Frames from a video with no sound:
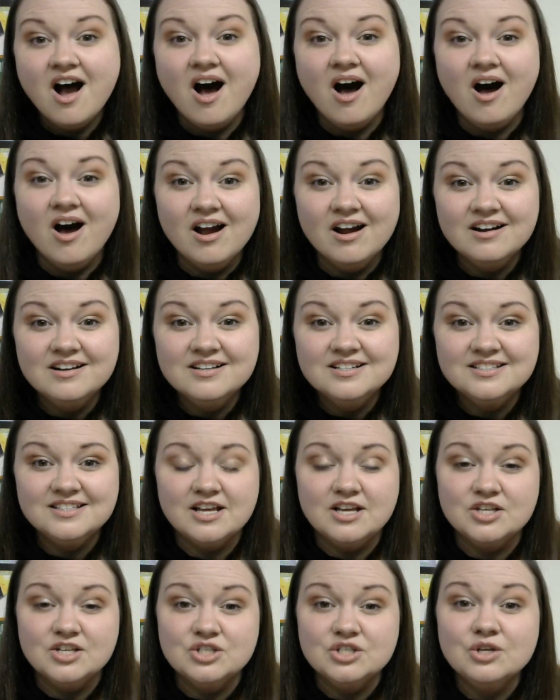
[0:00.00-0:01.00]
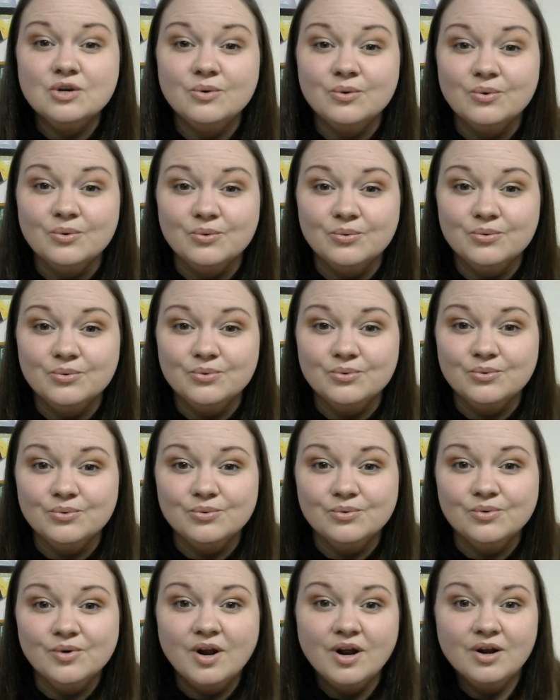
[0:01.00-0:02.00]
R says
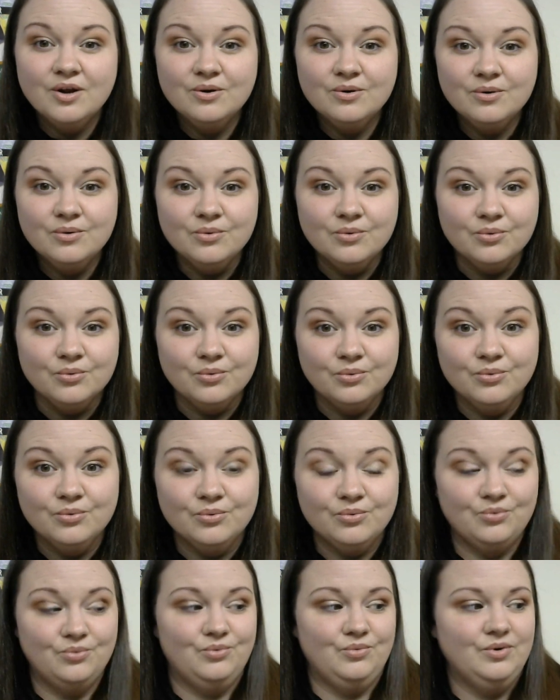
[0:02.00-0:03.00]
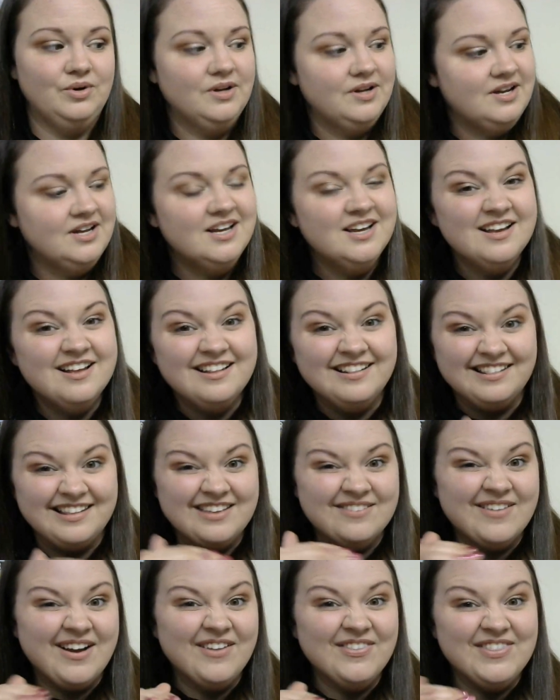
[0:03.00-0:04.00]
R, R.
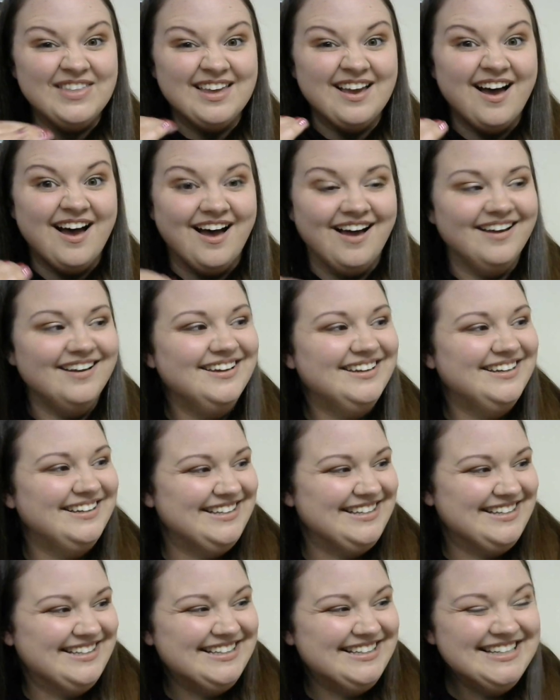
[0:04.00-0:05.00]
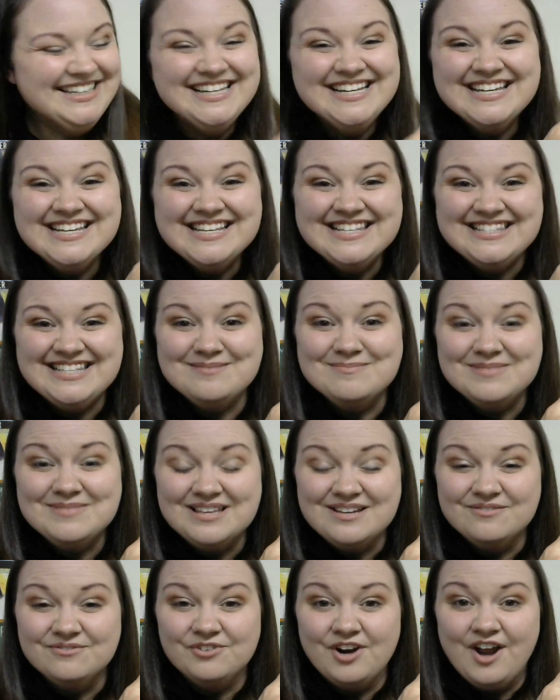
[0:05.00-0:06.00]
Leave out the Same
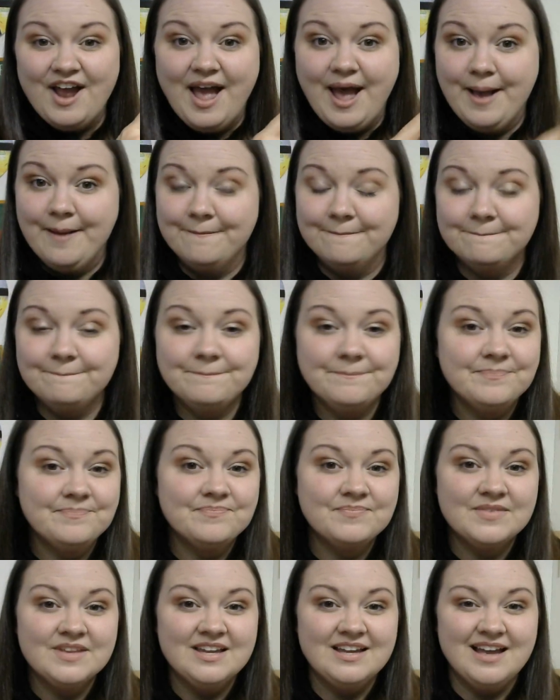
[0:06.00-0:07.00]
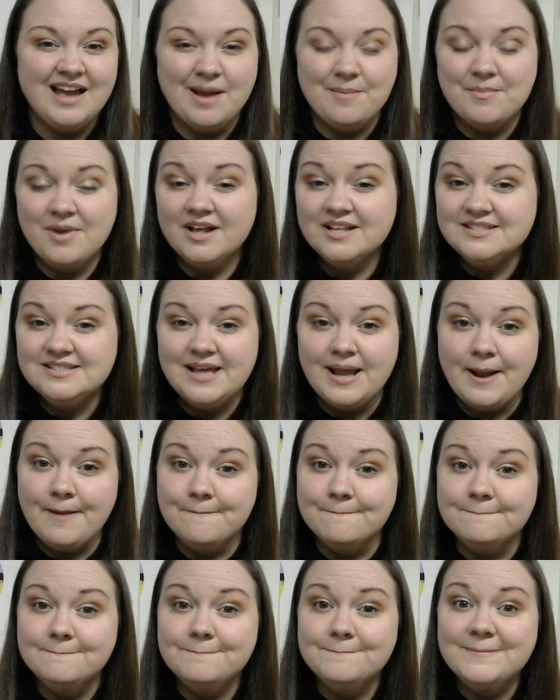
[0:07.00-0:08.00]
thing for M. I'm not saying
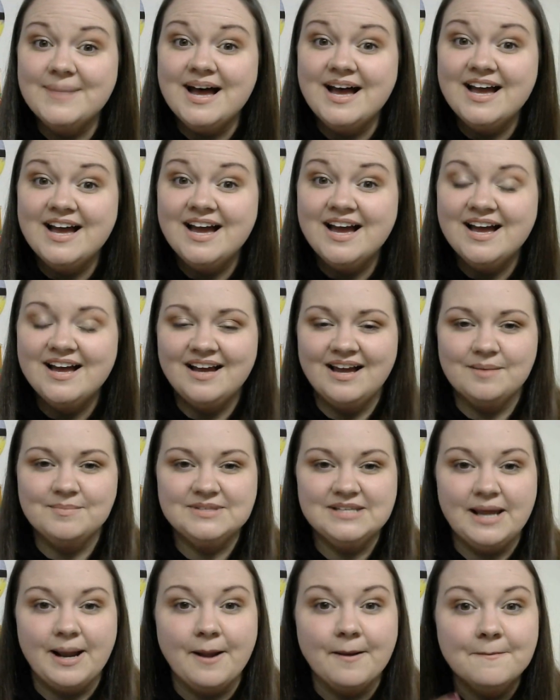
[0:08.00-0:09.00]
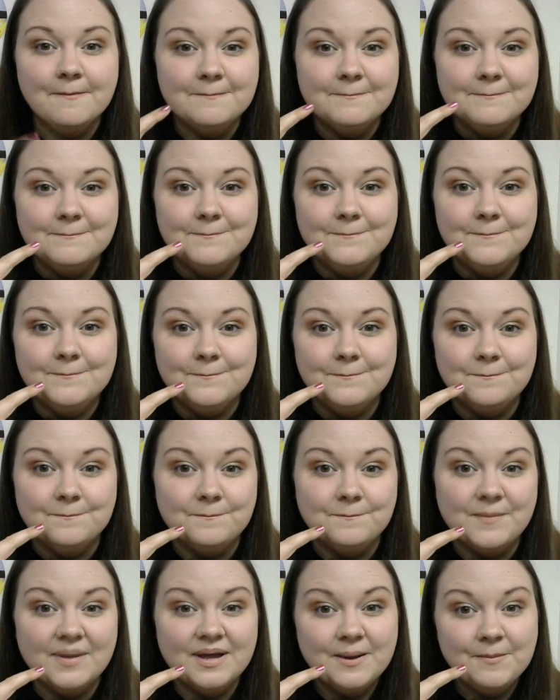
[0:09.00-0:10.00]
M, I'm saying
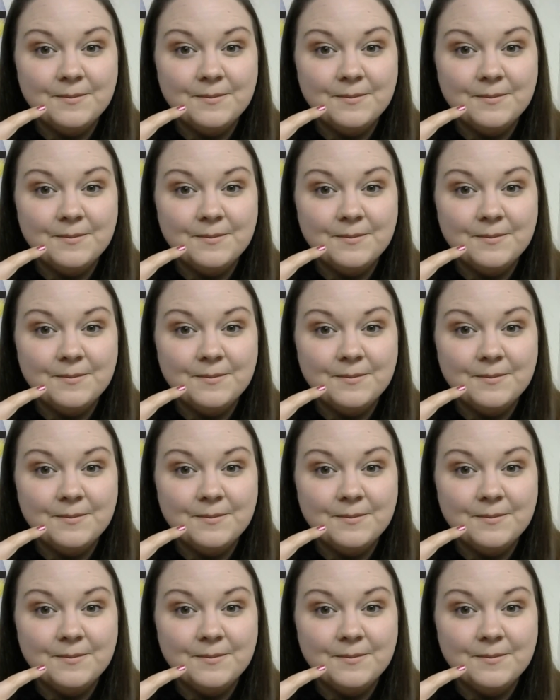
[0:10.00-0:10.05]
mm.